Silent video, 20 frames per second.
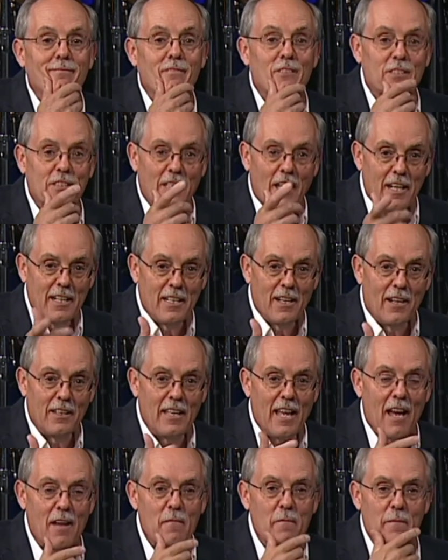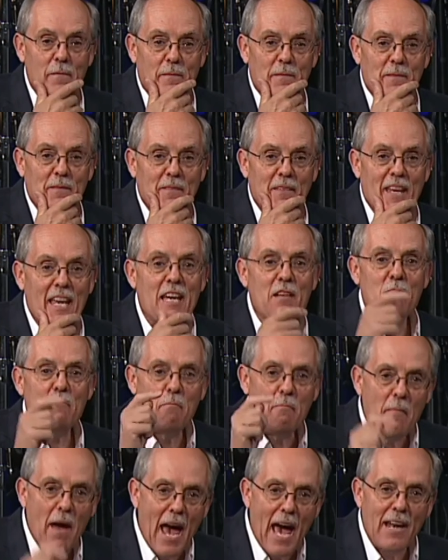Study on that. It
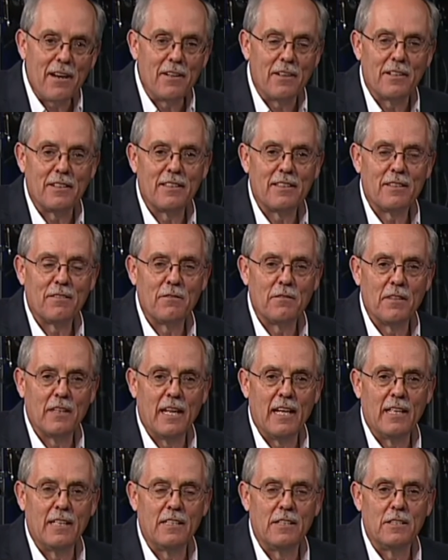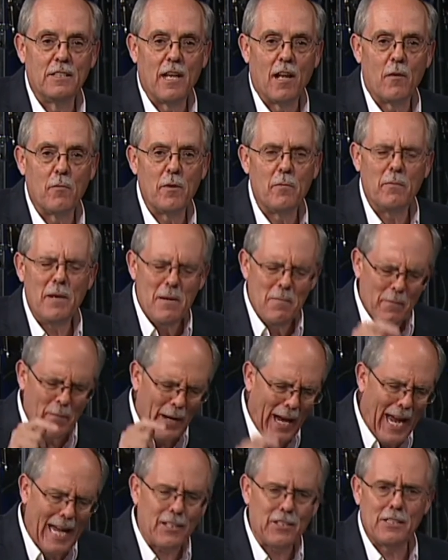matters, ladies and gentlemen. Be
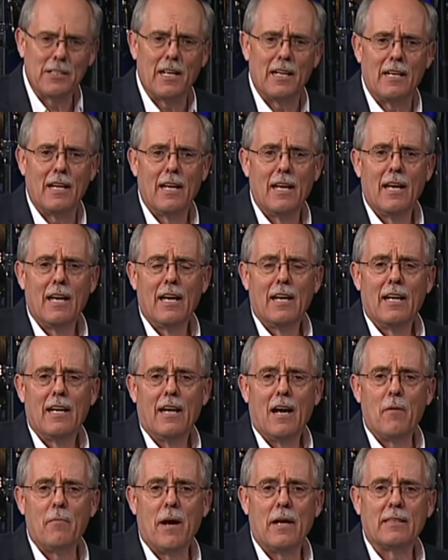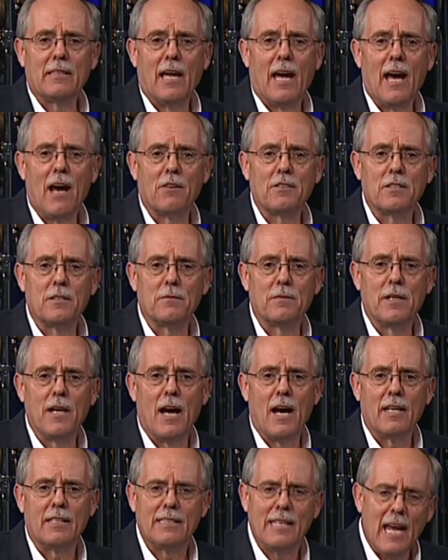passionate about the house of
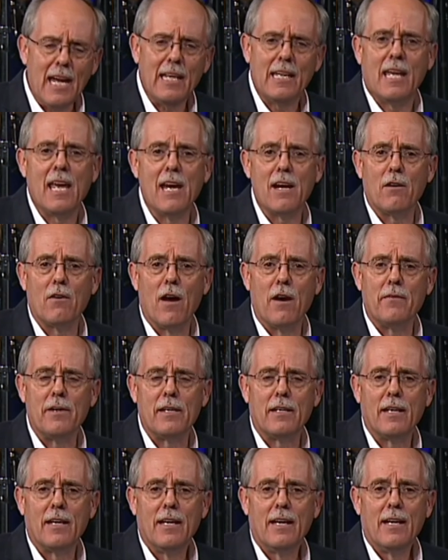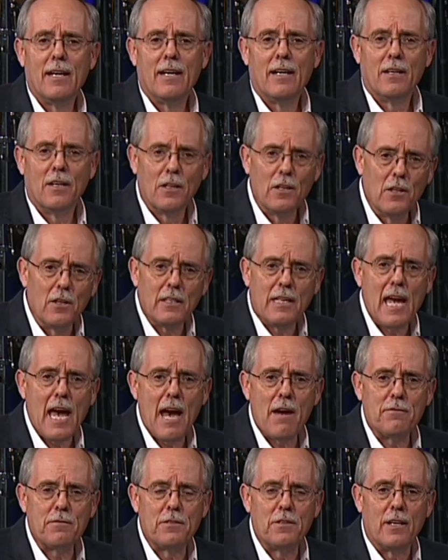God. Take care of it. Look
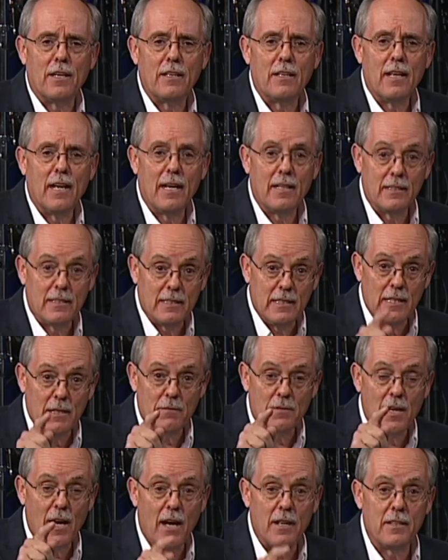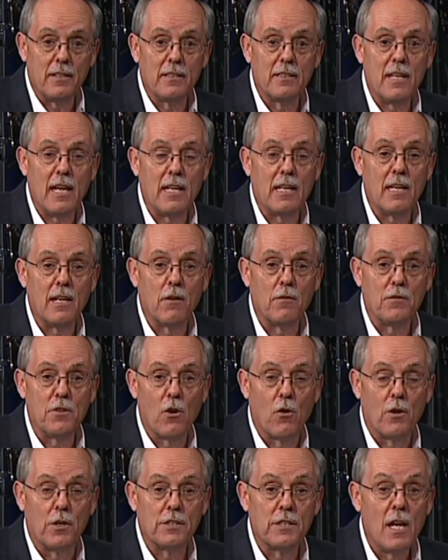after it and see if God doesn't take care of
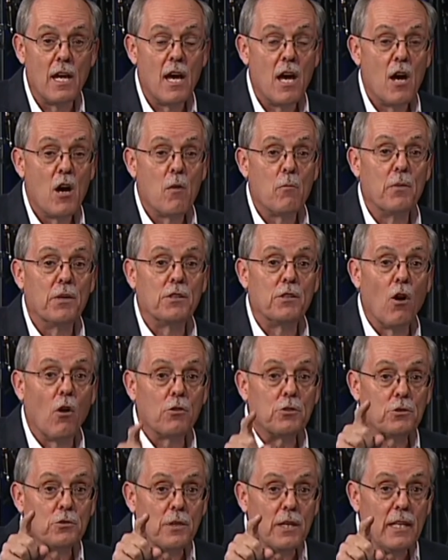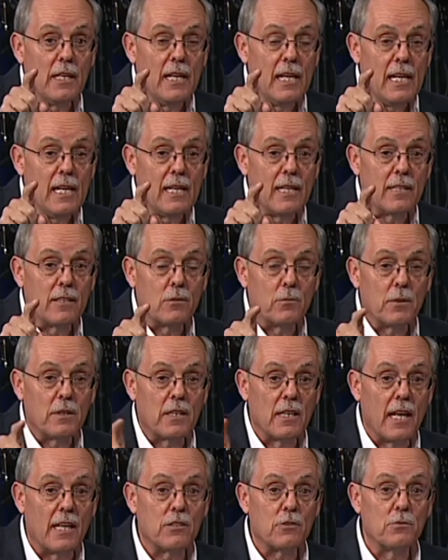yours. But don't treat his with
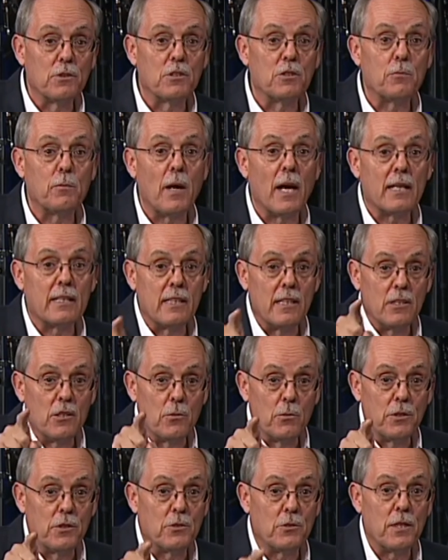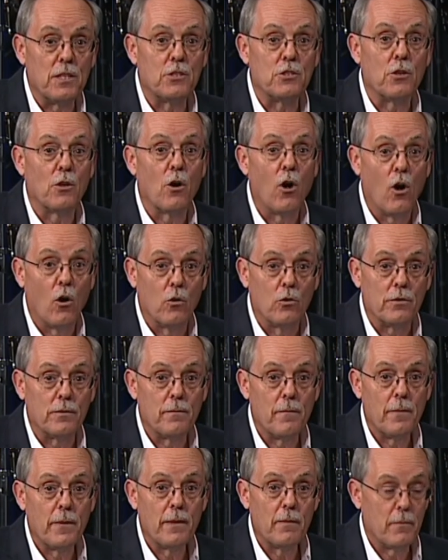less respect than you would treat your own.
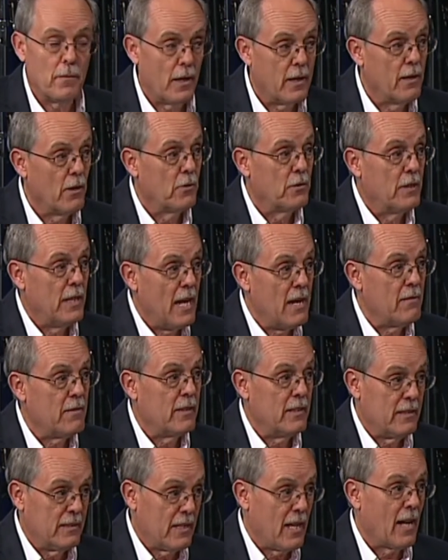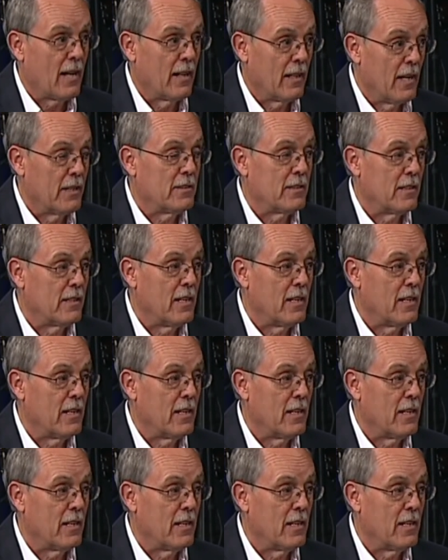Buddy old David, he's got a lesson